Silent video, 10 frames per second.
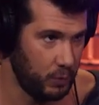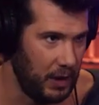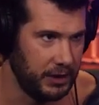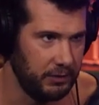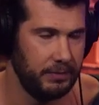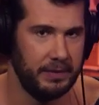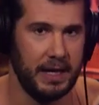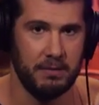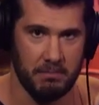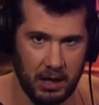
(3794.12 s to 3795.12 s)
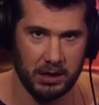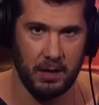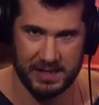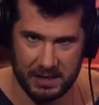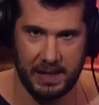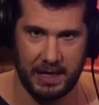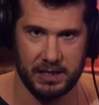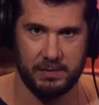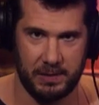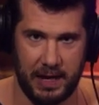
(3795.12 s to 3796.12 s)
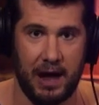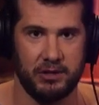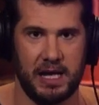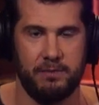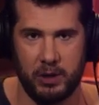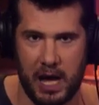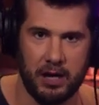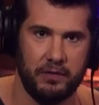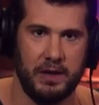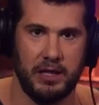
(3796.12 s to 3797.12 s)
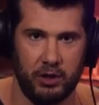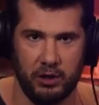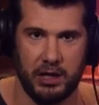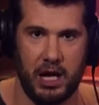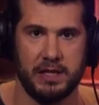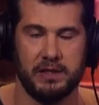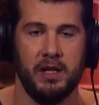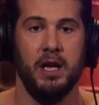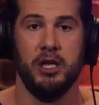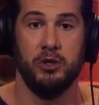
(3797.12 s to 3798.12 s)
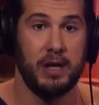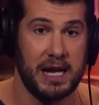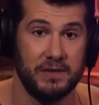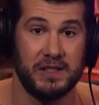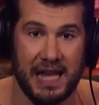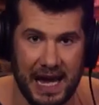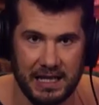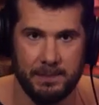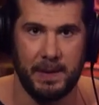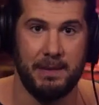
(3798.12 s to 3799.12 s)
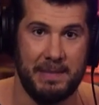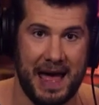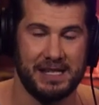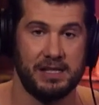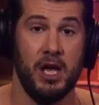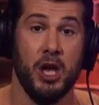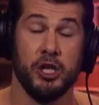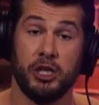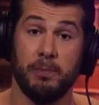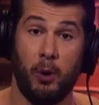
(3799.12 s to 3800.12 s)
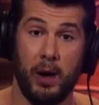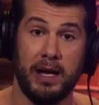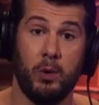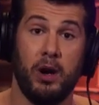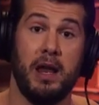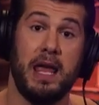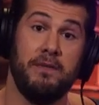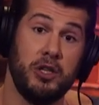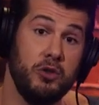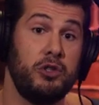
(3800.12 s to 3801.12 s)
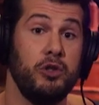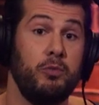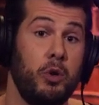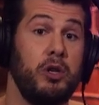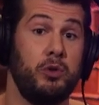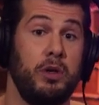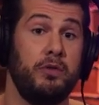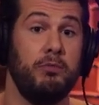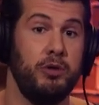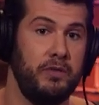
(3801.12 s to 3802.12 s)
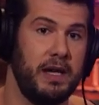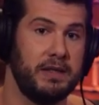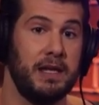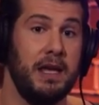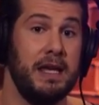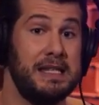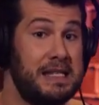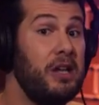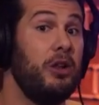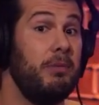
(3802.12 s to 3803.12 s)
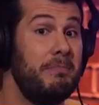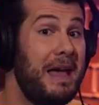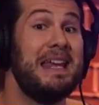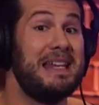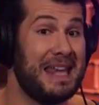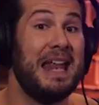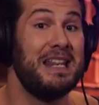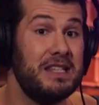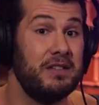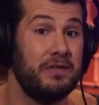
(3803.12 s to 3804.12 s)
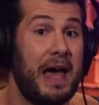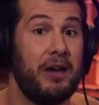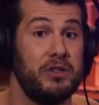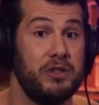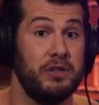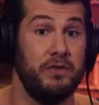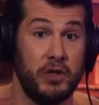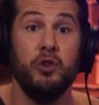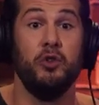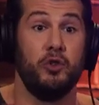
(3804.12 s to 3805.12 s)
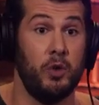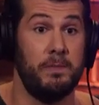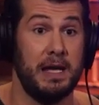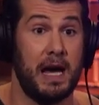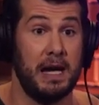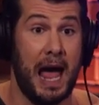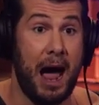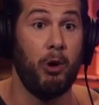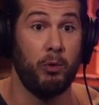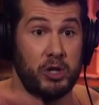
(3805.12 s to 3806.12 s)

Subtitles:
It's well known that yeah. Mug Club is the biggest, period. Outside of pornography in the early aughts, you guys have signed up en masse to the point where if YouTube were to have removed us, still many tens of thousands of views would be on our